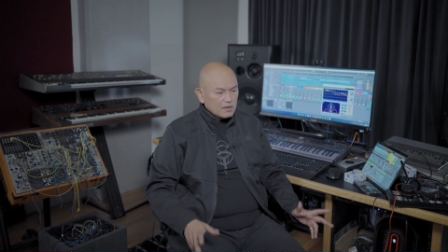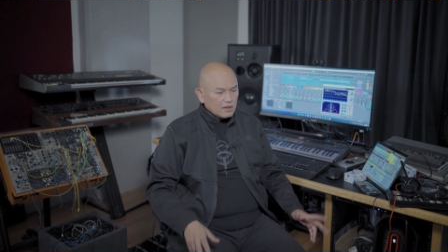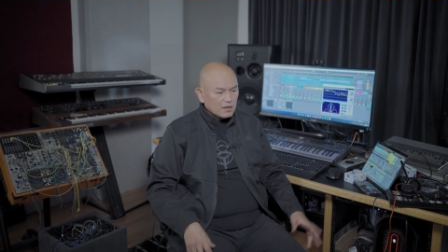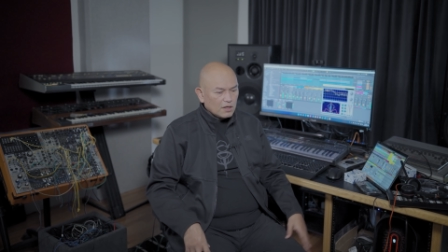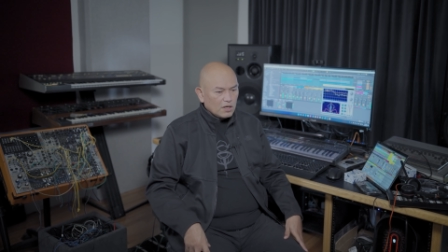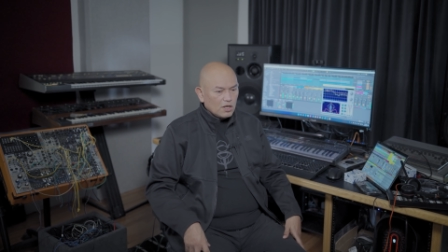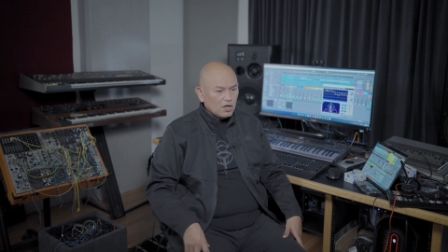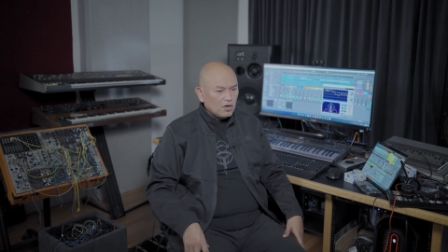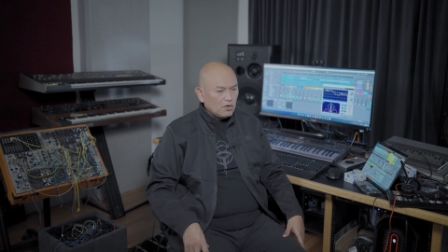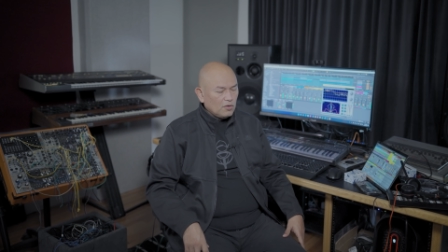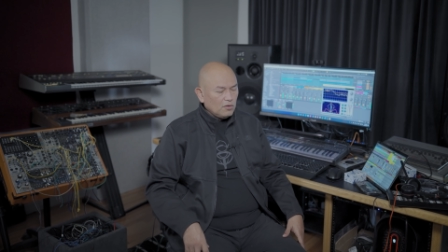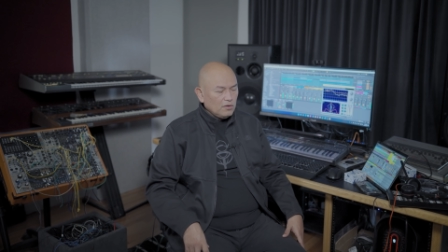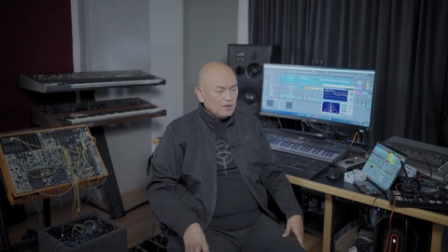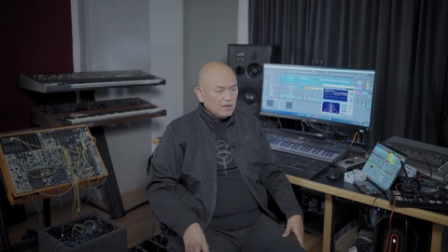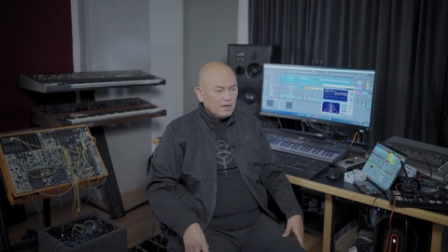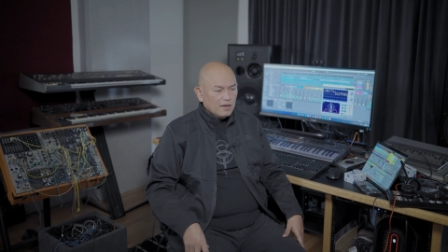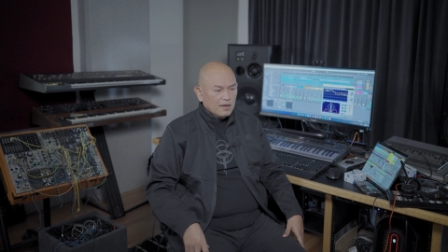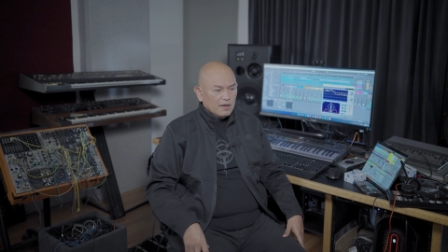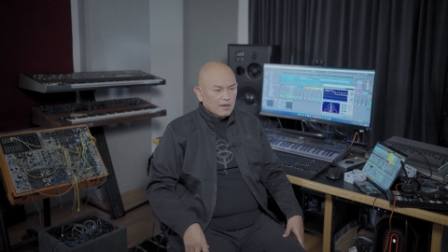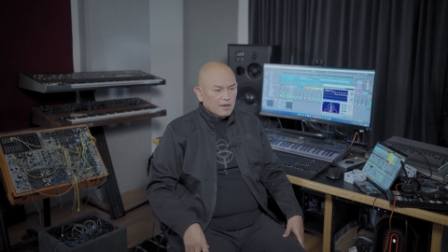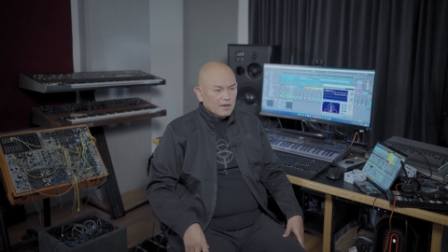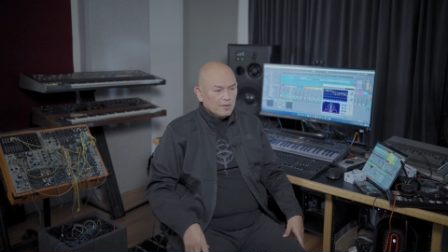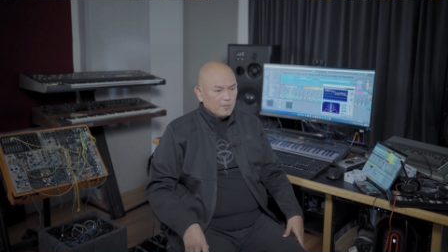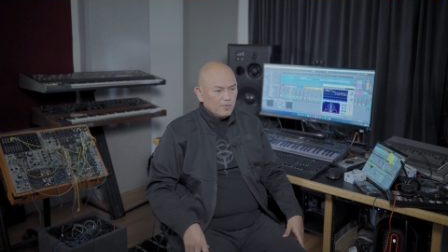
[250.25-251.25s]
you know,
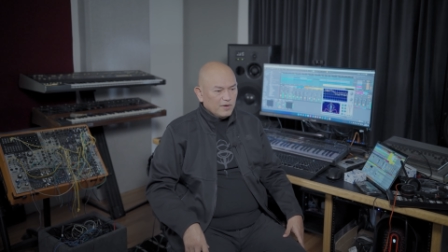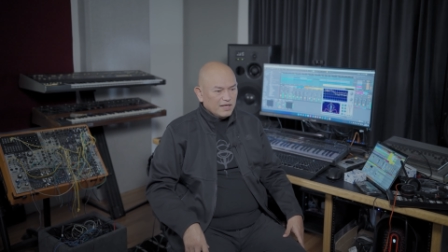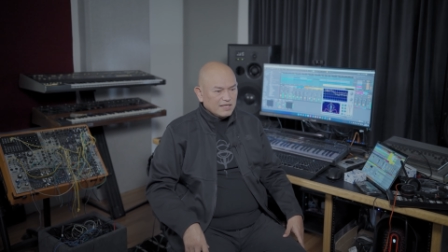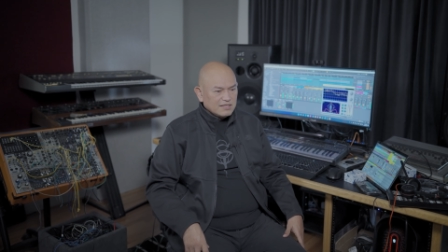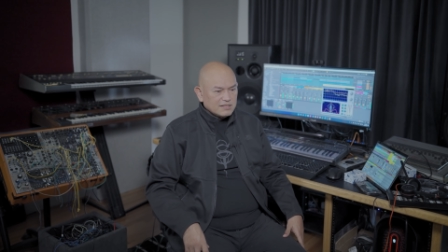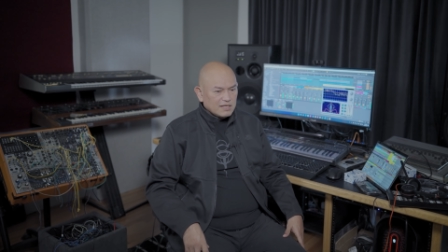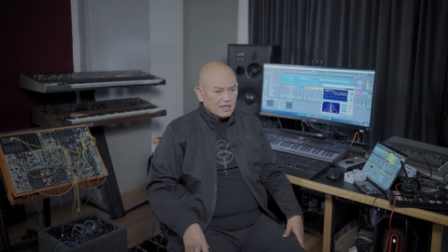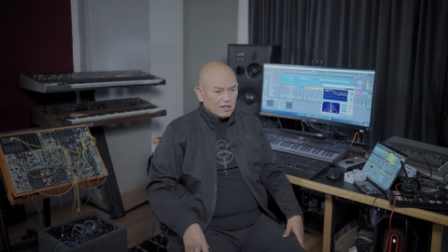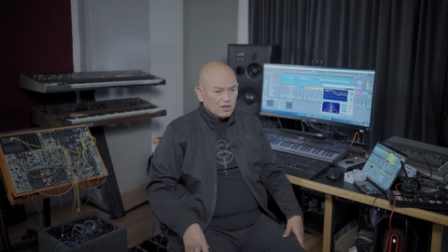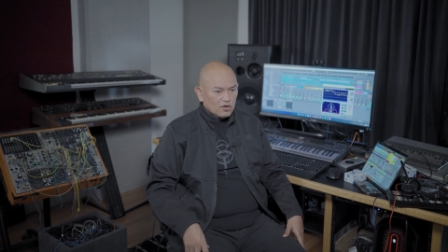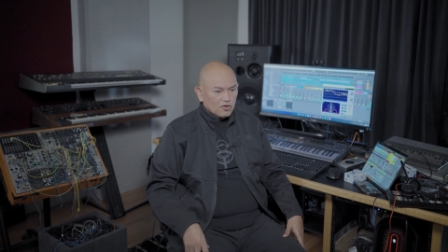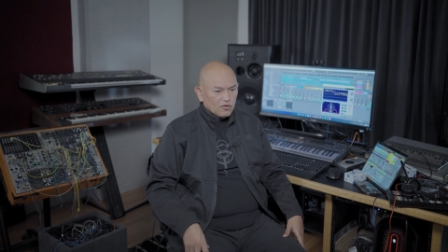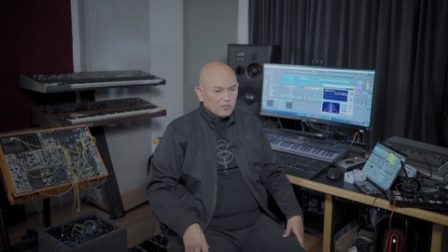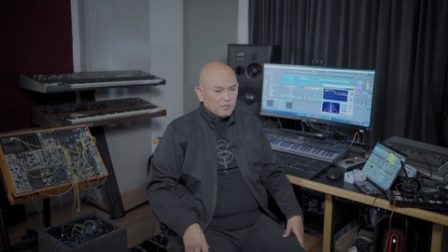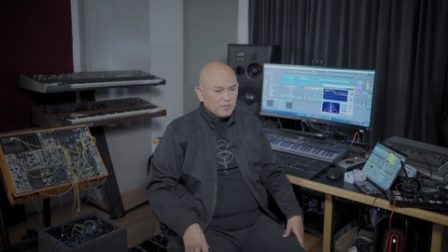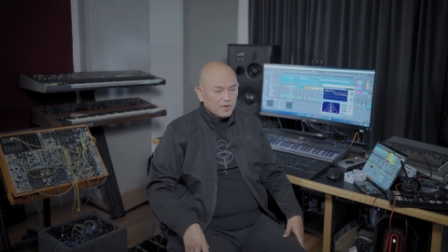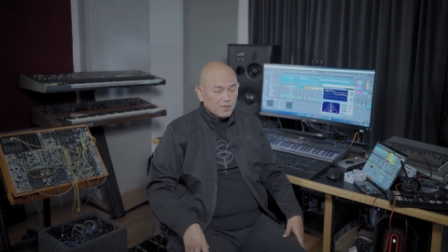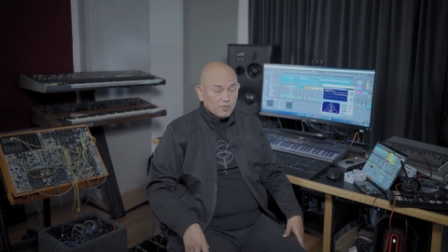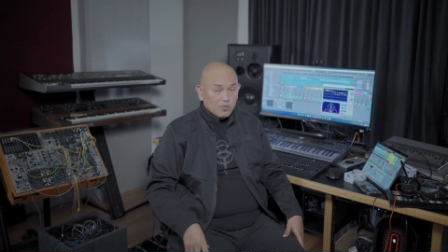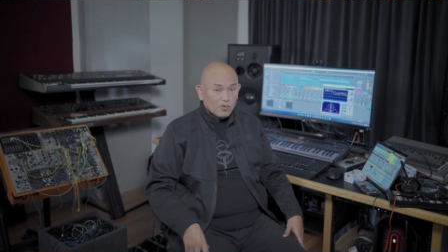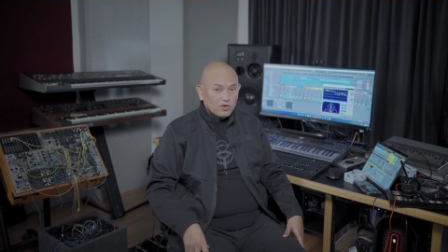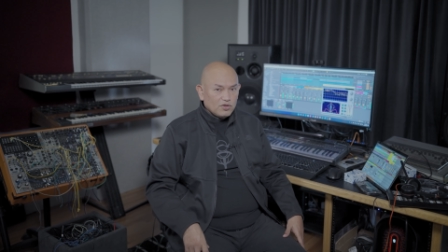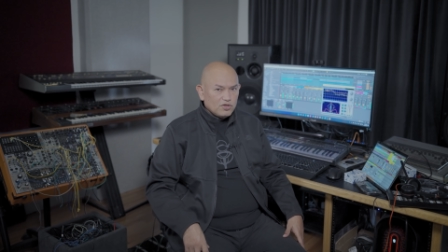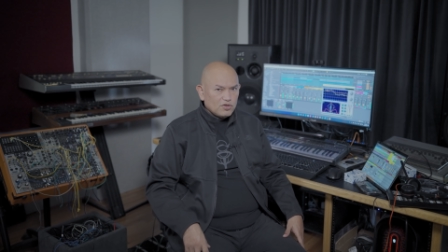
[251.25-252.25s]
brings a lot of
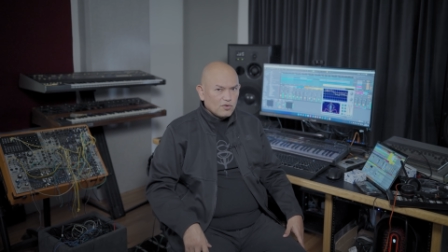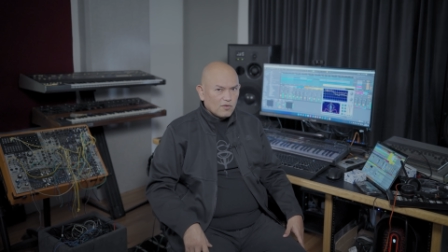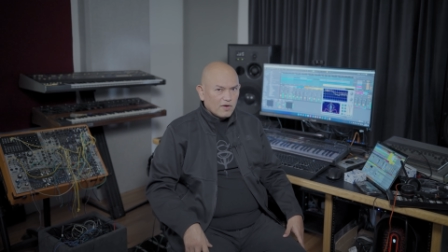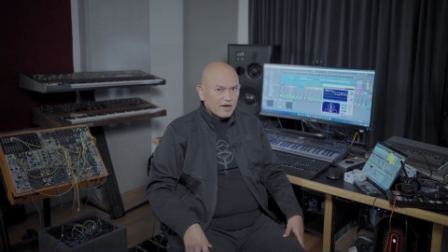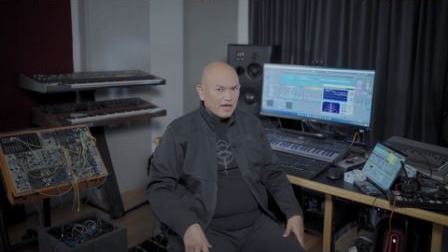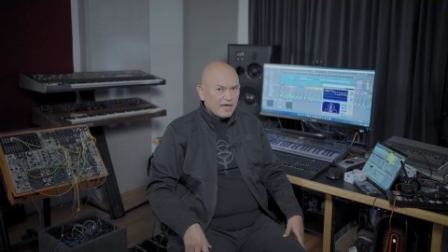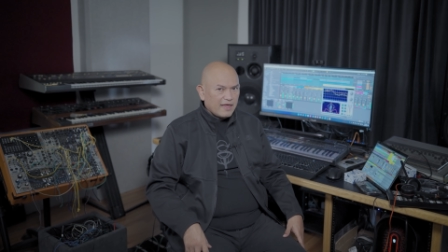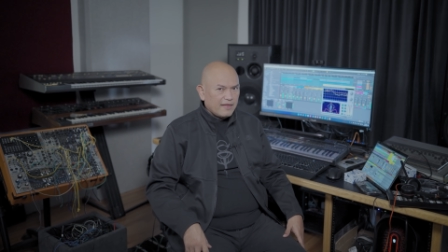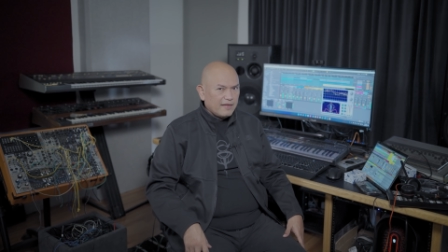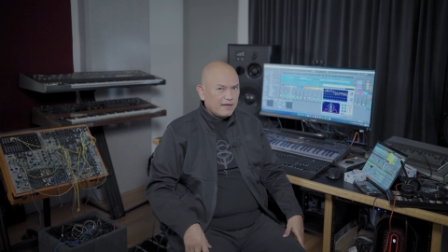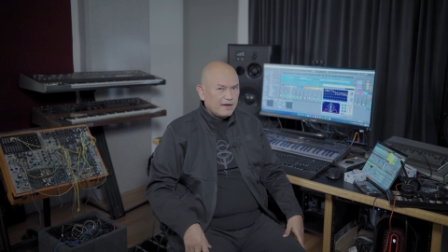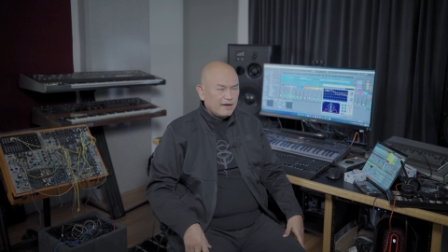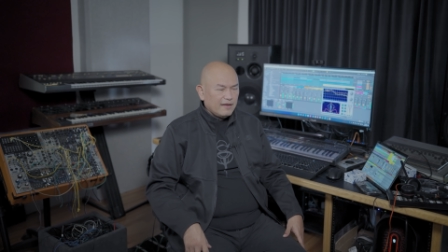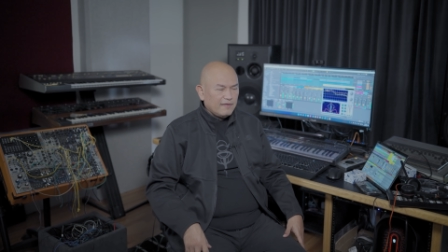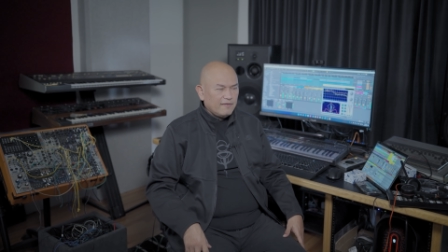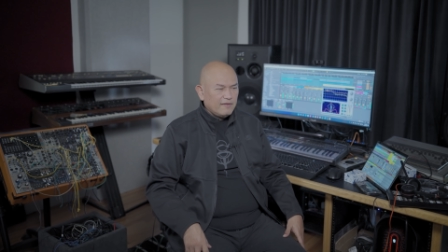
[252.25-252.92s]
people together.